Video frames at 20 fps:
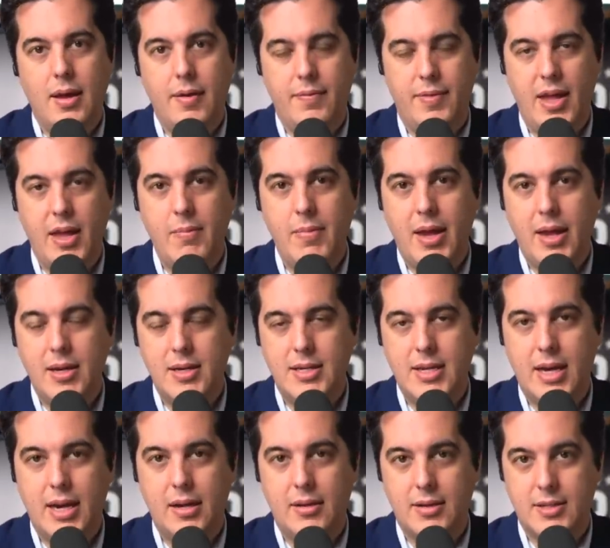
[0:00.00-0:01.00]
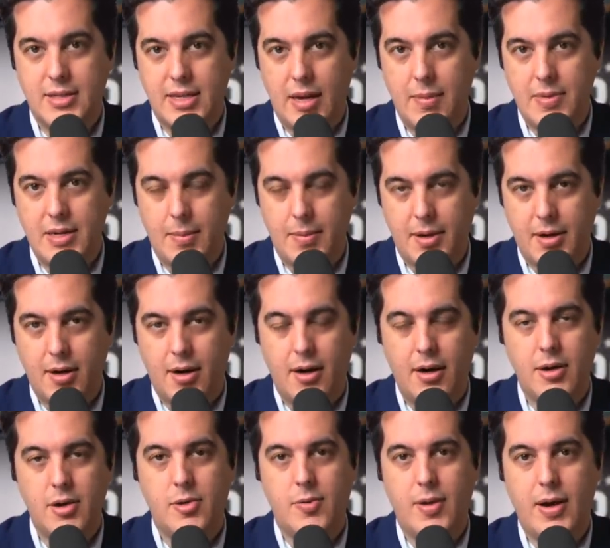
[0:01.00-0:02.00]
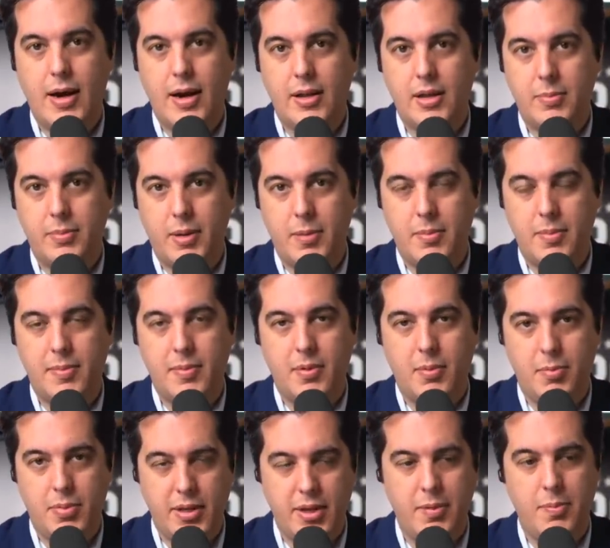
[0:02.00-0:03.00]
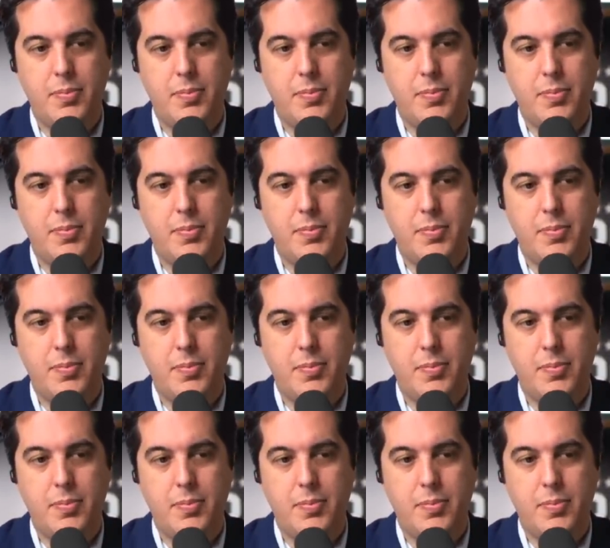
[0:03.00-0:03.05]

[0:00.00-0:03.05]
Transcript: They maintained the same type of contract the